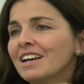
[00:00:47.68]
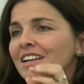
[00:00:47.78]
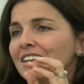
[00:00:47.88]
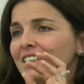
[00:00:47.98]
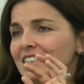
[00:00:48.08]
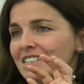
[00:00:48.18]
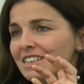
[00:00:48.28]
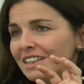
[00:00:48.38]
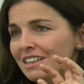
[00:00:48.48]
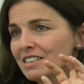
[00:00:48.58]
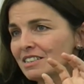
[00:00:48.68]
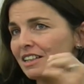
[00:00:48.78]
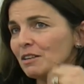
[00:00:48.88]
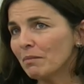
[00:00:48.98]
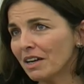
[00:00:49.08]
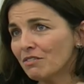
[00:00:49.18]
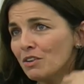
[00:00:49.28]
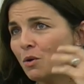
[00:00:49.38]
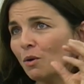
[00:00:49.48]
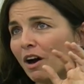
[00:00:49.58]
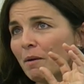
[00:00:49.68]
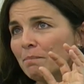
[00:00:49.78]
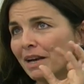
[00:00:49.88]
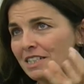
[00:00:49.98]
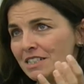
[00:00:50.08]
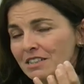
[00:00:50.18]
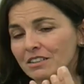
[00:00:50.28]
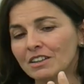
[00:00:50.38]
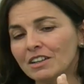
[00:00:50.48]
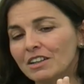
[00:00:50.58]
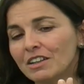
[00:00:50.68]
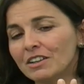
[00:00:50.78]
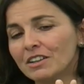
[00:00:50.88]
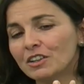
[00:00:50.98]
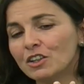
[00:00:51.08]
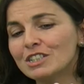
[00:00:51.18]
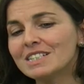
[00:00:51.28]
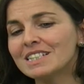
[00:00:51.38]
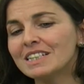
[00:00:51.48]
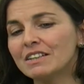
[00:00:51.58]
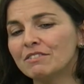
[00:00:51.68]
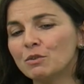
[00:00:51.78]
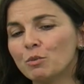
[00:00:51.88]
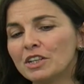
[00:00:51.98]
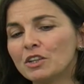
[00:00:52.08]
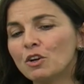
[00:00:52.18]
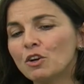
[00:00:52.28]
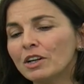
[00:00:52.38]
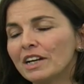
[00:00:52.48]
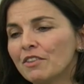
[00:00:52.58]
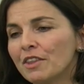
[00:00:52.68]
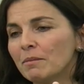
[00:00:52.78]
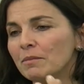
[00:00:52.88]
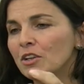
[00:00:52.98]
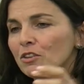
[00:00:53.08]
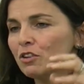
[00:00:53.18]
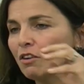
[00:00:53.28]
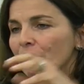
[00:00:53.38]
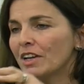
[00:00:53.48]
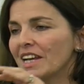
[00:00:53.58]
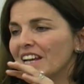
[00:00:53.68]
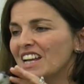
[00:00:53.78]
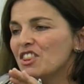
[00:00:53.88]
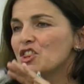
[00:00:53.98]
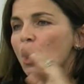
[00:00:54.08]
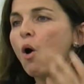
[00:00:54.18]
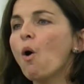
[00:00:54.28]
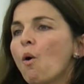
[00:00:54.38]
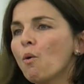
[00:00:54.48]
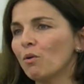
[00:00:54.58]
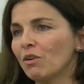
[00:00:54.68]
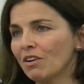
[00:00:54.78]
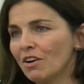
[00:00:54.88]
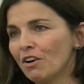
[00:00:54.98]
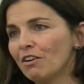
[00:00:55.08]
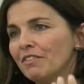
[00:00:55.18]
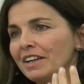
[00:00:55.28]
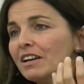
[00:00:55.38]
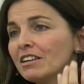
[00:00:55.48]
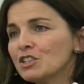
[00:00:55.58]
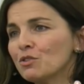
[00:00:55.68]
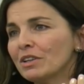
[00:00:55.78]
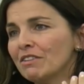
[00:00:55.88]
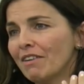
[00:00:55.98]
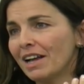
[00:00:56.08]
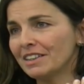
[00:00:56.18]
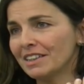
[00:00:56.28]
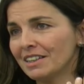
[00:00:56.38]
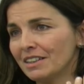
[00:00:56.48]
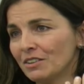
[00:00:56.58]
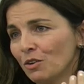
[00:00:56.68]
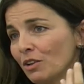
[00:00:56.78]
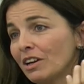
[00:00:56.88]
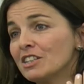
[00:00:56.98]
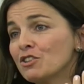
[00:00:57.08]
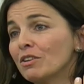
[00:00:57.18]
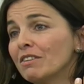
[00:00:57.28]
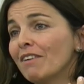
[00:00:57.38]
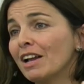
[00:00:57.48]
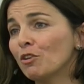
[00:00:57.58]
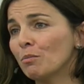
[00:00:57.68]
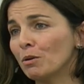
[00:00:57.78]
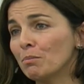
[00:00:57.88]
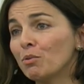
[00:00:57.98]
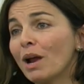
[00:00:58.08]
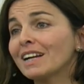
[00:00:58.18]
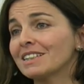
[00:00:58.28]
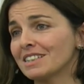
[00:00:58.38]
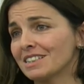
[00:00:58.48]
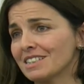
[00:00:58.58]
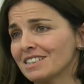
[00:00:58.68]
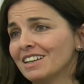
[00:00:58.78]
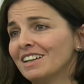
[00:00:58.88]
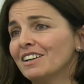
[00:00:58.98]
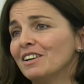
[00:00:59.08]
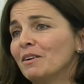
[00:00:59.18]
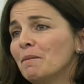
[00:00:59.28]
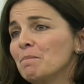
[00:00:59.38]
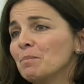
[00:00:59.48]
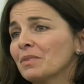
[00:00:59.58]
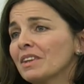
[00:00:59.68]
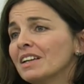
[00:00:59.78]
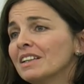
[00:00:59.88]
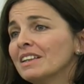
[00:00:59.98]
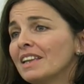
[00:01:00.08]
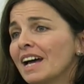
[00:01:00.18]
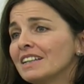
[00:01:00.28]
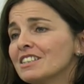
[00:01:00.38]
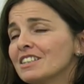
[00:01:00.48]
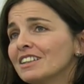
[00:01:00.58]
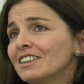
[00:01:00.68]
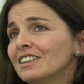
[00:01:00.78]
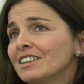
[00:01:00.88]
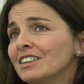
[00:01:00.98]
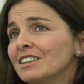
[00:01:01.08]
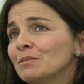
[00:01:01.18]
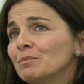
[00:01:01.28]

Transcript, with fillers: that skills, in my view, are best uh, conceived when you look at them sort of in the whole of a culturally validated or culturally valuable practice. Um, that... Uh,